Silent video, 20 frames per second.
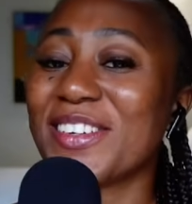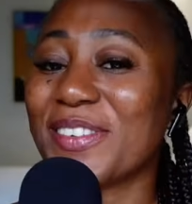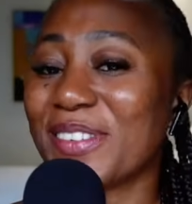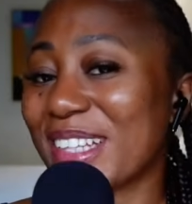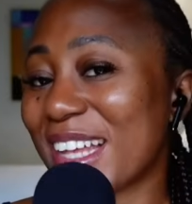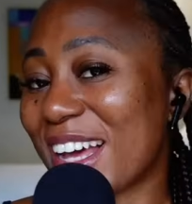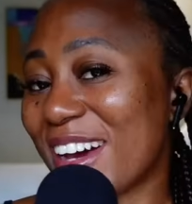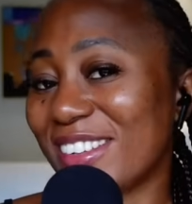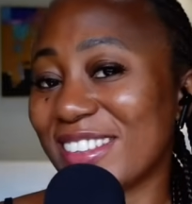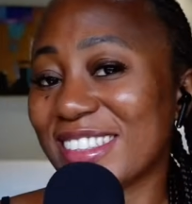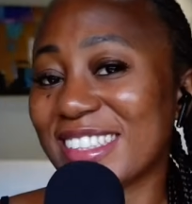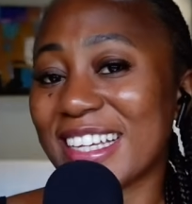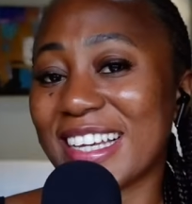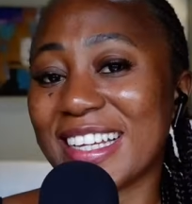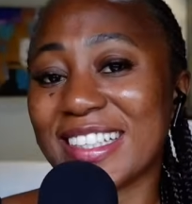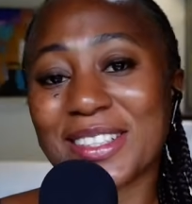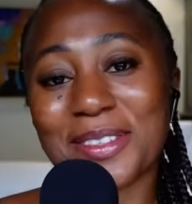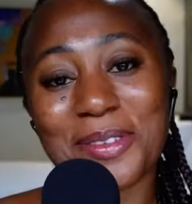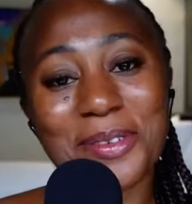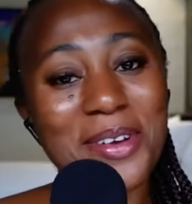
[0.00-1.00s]
So with that all
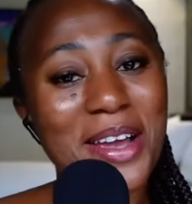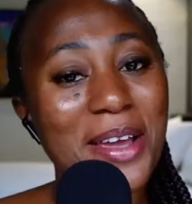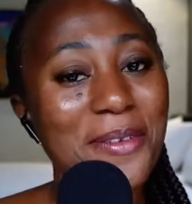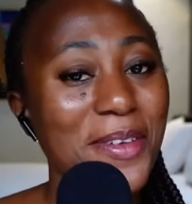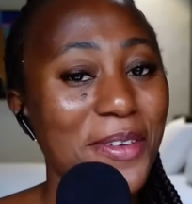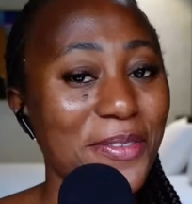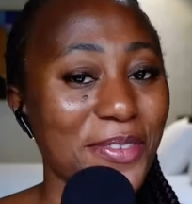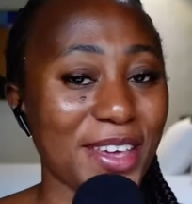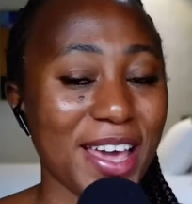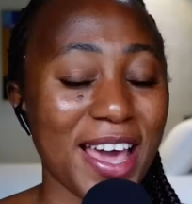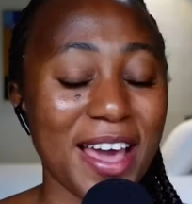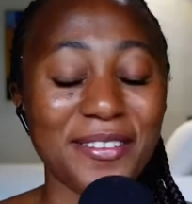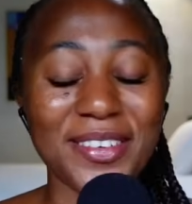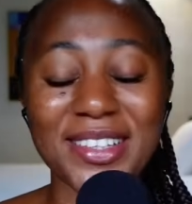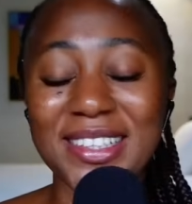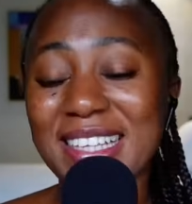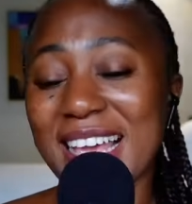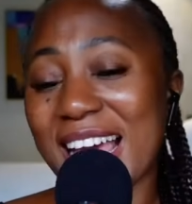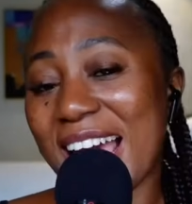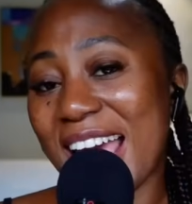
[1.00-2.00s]
said, subscribe if you
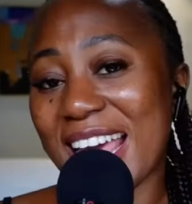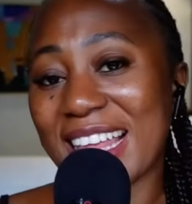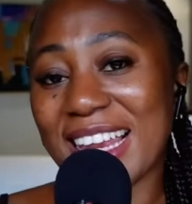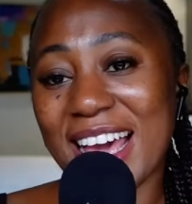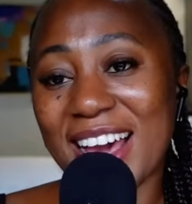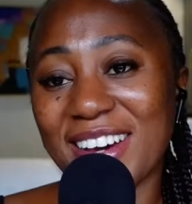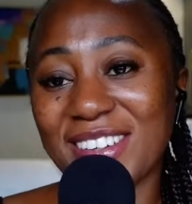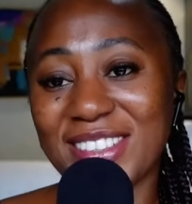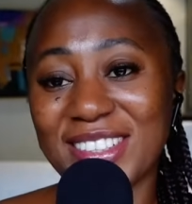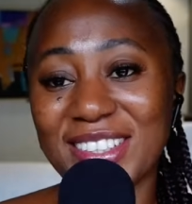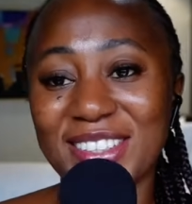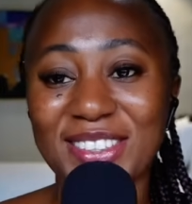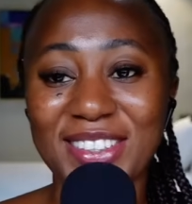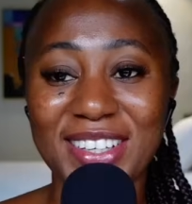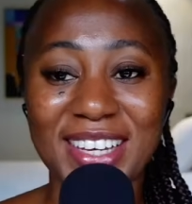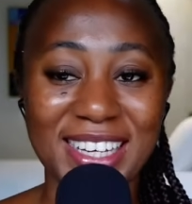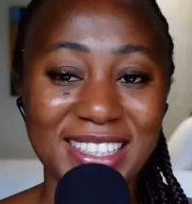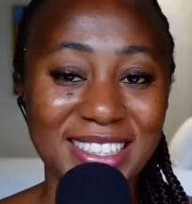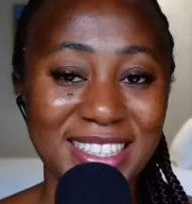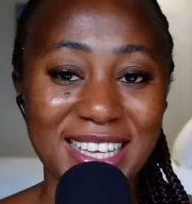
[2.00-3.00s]
haven't. And I'll see you
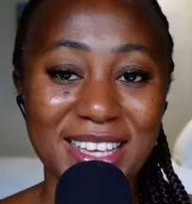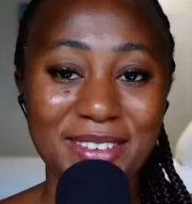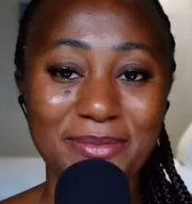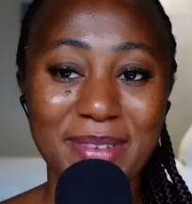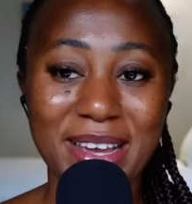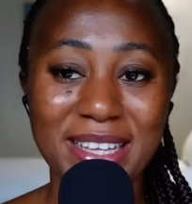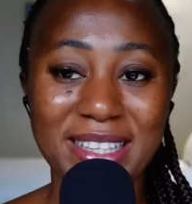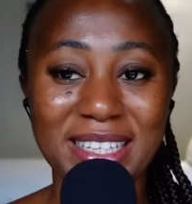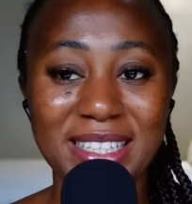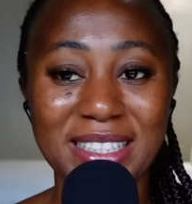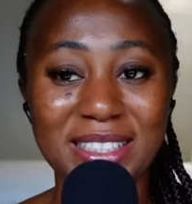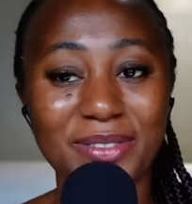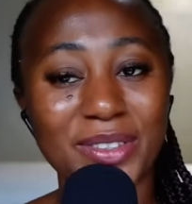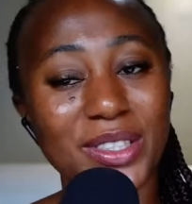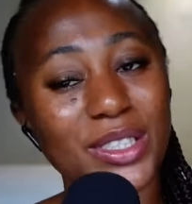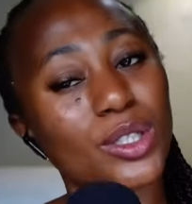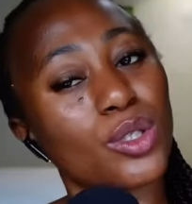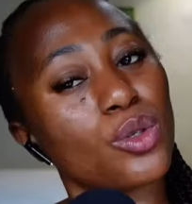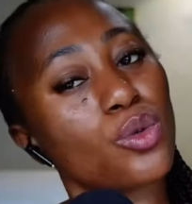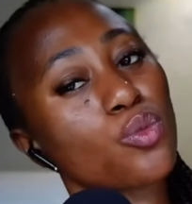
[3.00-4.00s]
guys in my next
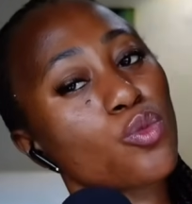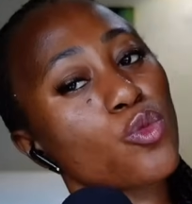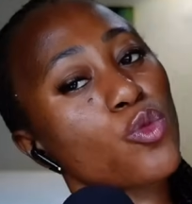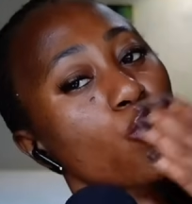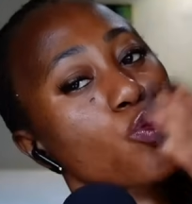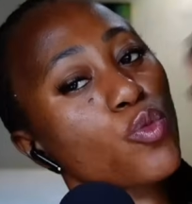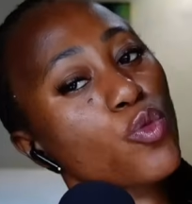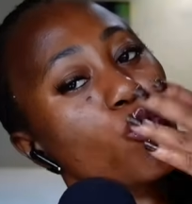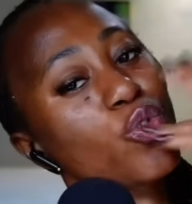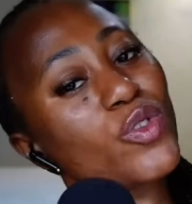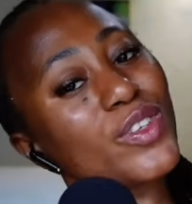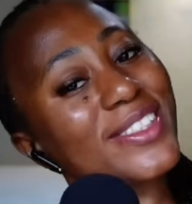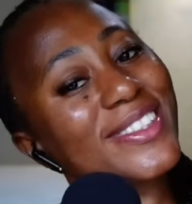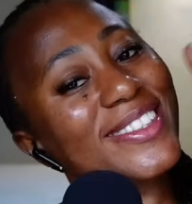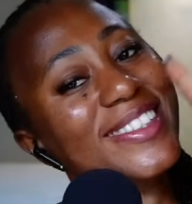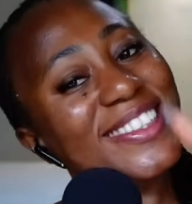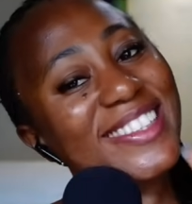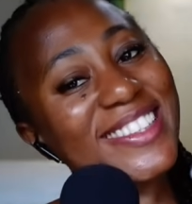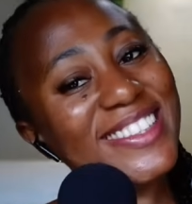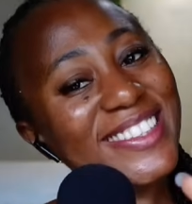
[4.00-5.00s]
video.
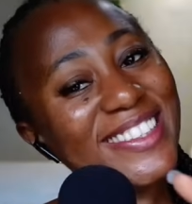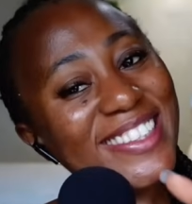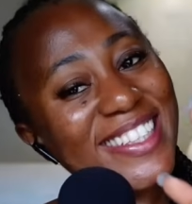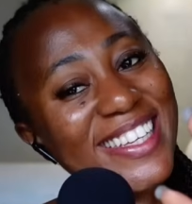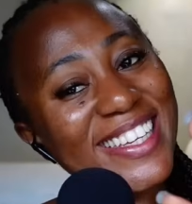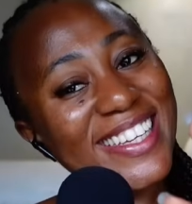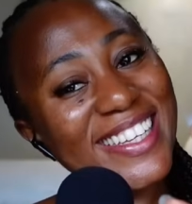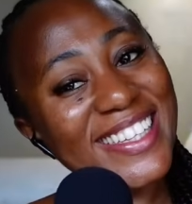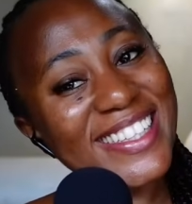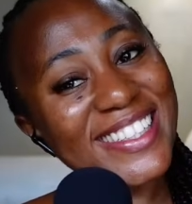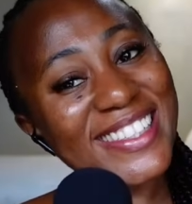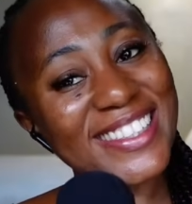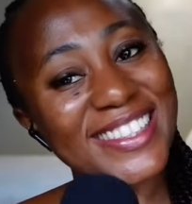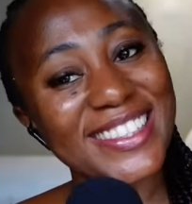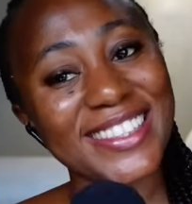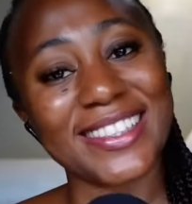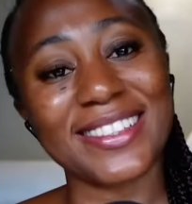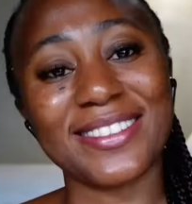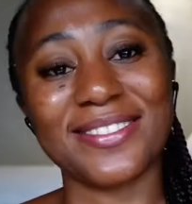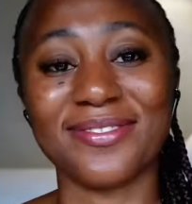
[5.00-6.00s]

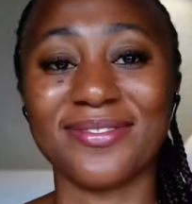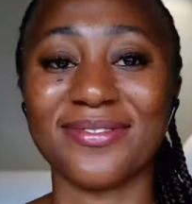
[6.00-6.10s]
Deuces.